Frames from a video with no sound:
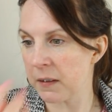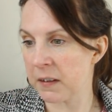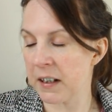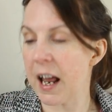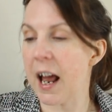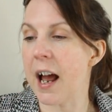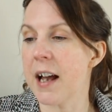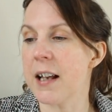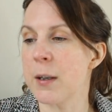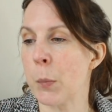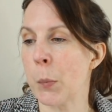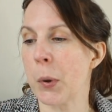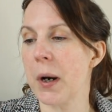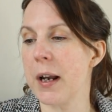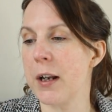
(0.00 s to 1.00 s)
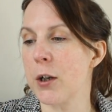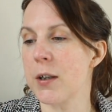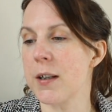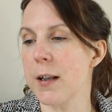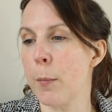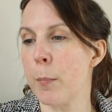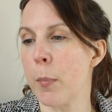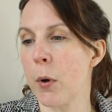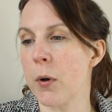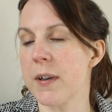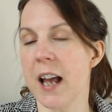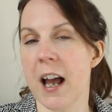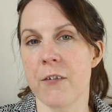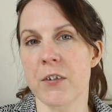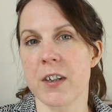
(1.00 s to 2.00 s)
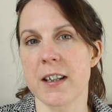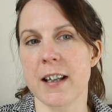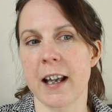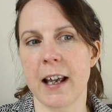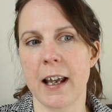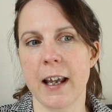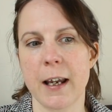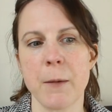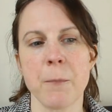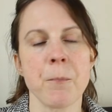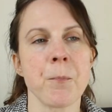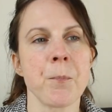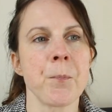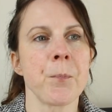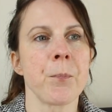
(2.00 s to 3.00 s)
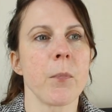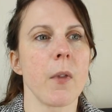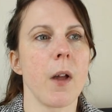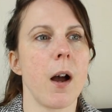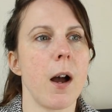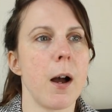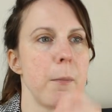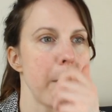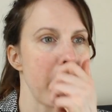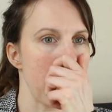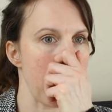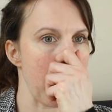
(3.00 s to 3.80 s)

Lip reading: that is a pretty good sub box, have to say. I